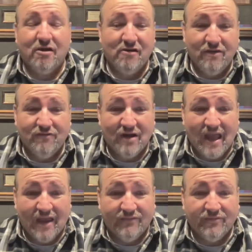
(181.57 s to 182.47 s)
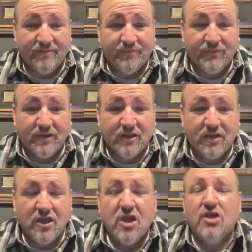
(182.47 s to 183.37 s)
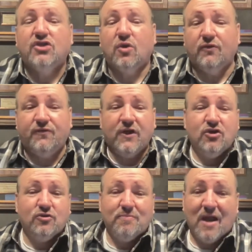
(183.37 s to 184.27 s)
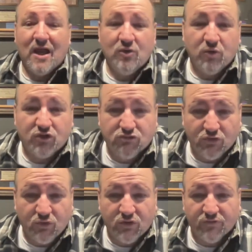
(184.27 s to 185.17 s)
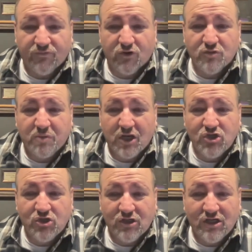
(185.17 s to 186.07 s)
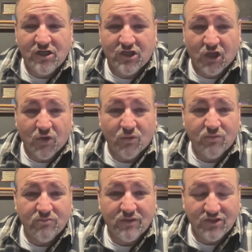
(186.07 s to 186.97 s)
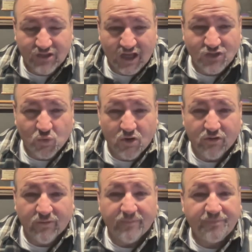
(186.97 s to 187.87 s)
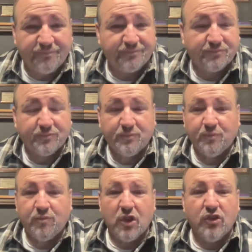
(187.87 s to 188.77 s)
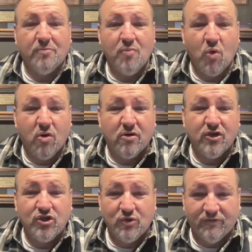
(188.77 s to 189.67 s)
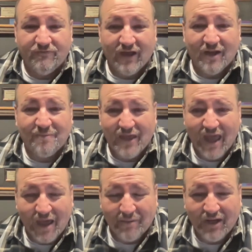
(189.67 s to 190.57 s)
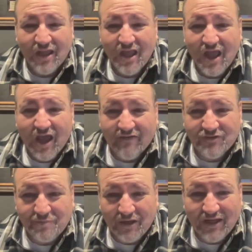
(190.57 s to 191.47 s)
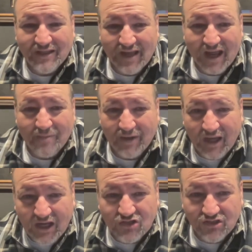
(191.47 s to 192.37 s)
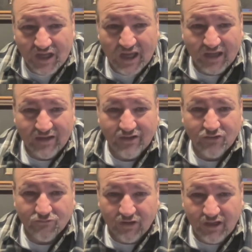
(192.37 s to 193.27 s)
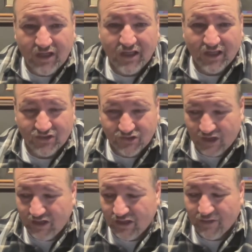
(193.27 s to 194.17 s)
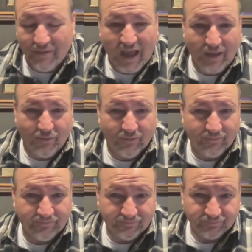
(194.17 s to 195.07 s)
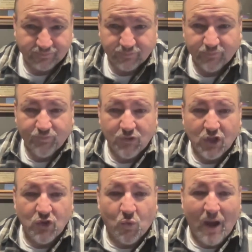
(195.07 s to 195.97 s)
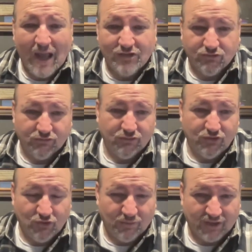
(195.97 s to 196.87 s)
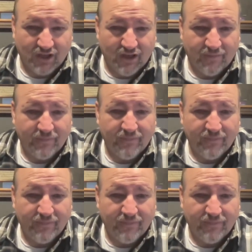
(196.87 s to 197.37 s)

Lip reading: area of your life. So to feed your mind with truth, the first place you need to go is God's word. The more you develop the habit of spending time each day reading and studying the Bible, the wiser you'll become.